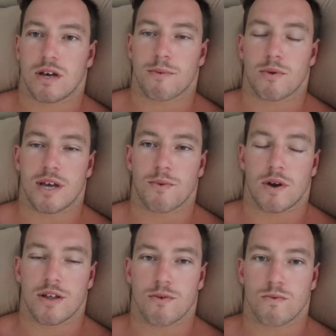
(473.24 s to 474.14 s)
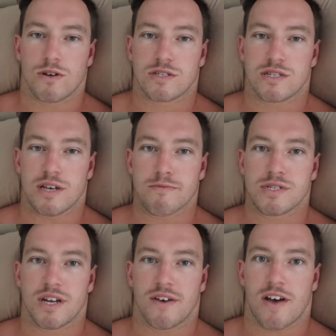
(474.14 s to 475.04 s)
probably had one of the worst sleeps
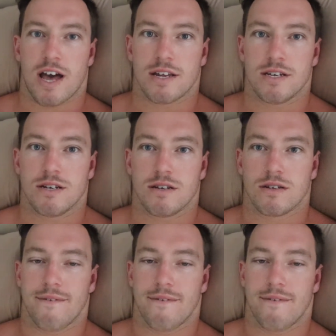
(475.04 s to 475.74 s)
that I've had in